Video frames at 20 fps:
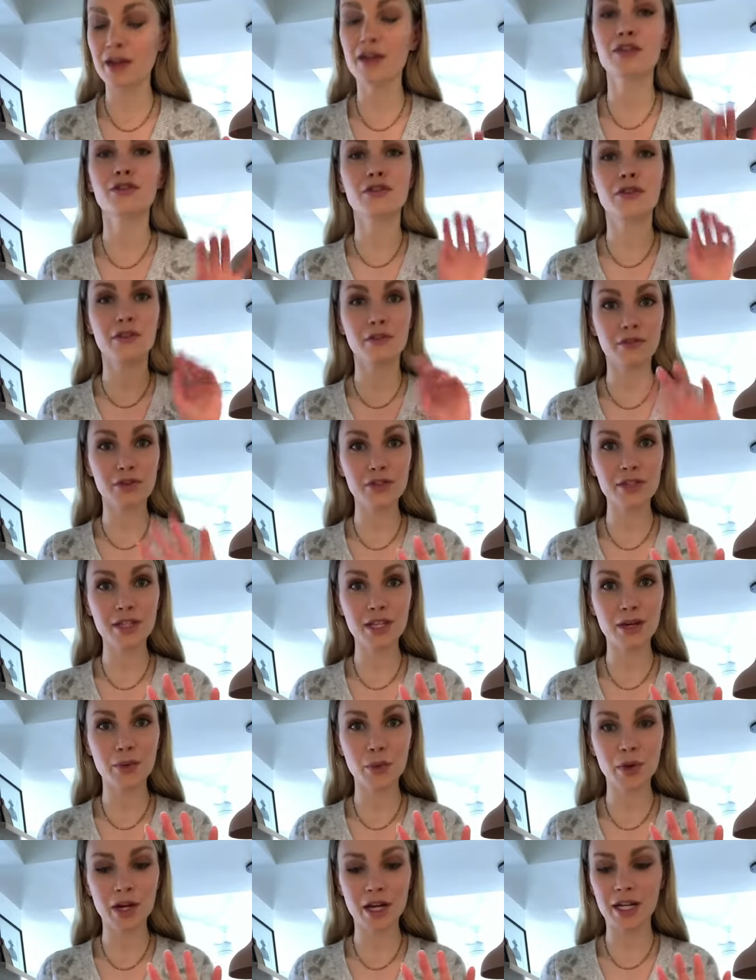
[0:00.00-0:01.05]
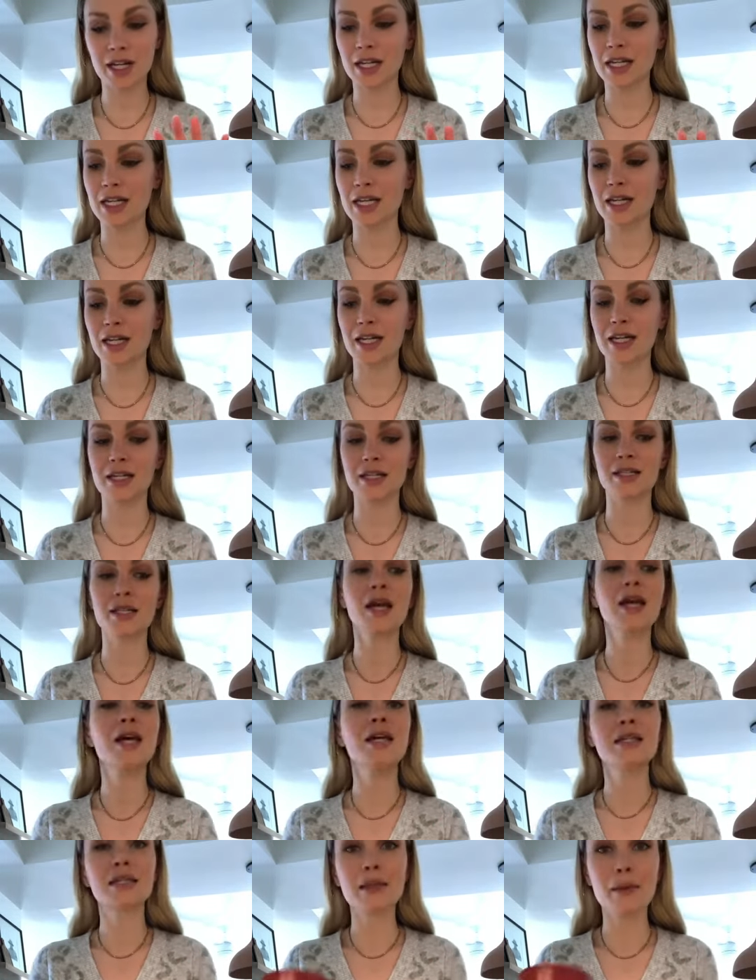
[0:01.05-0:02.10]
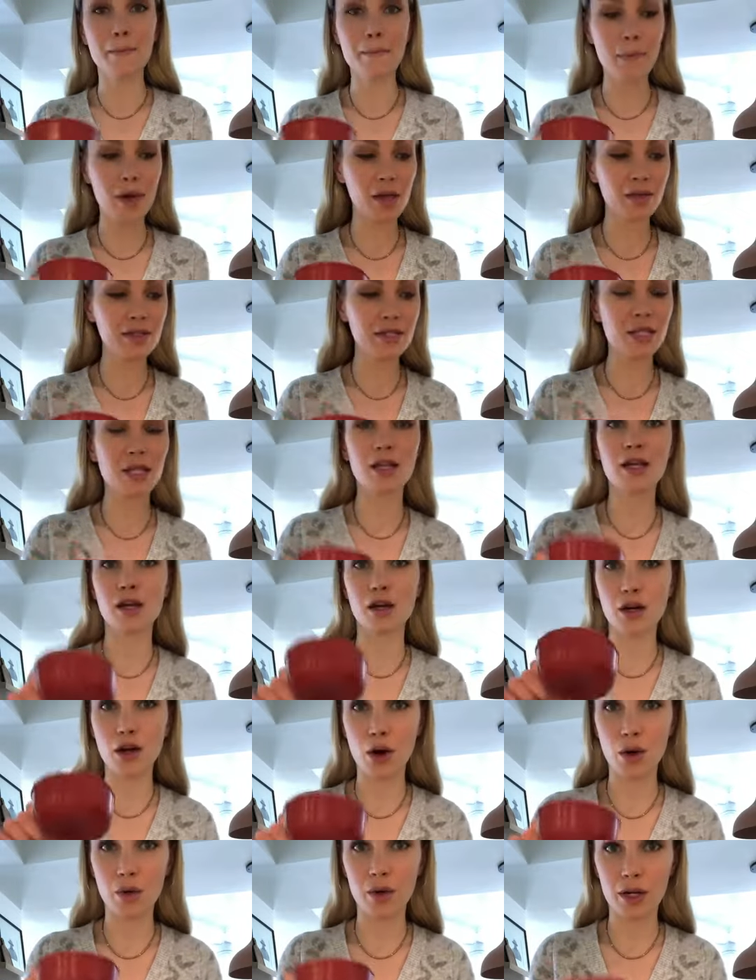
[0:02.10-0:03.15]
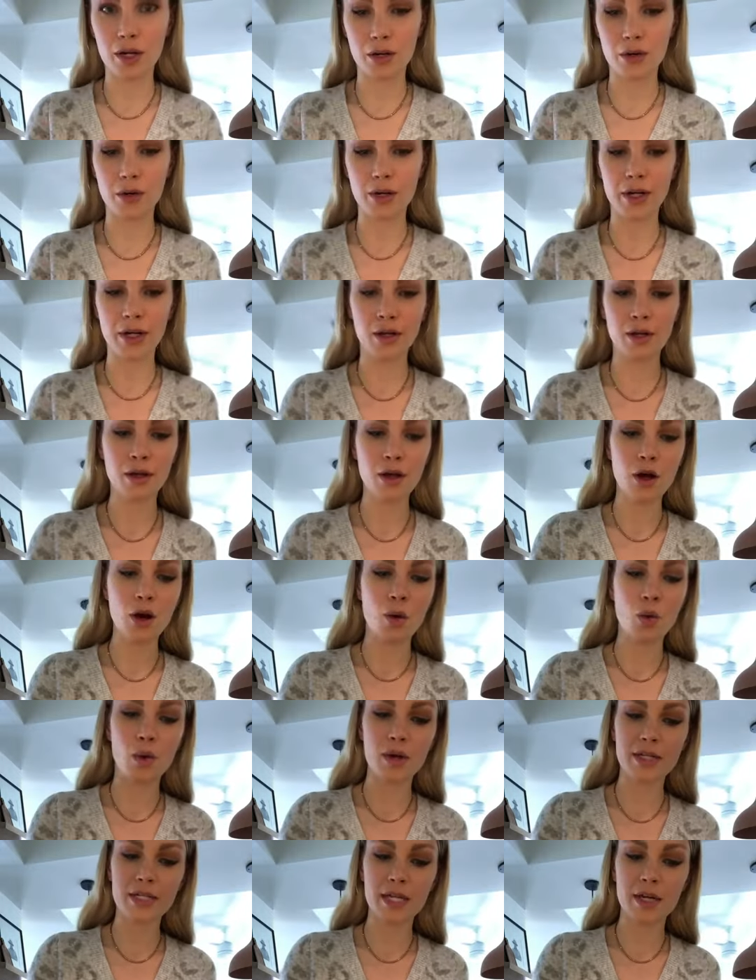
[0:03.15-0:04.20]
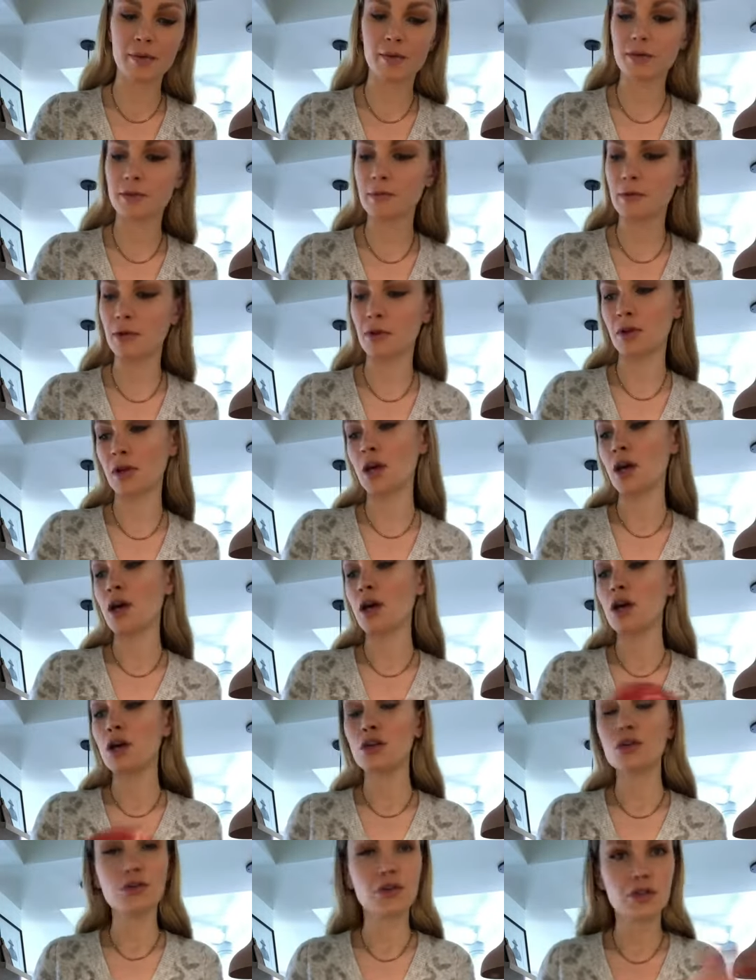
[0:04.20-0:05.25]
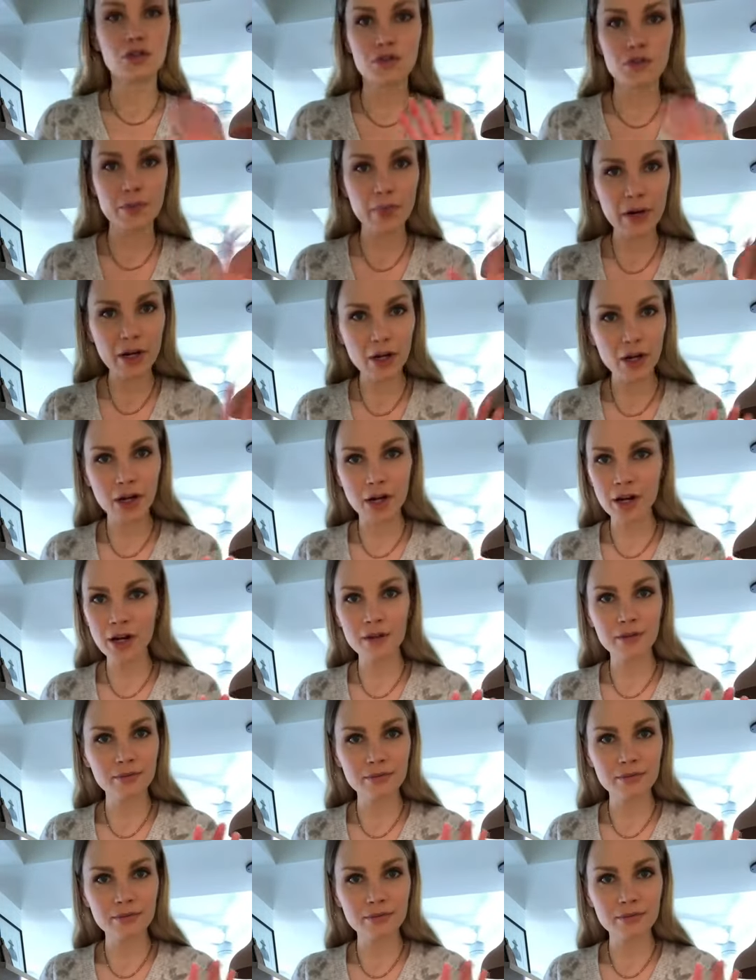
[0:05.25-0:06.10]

So the first thing we're gonna need is some melted coconut oil, 1 tablespoon. You could use butter,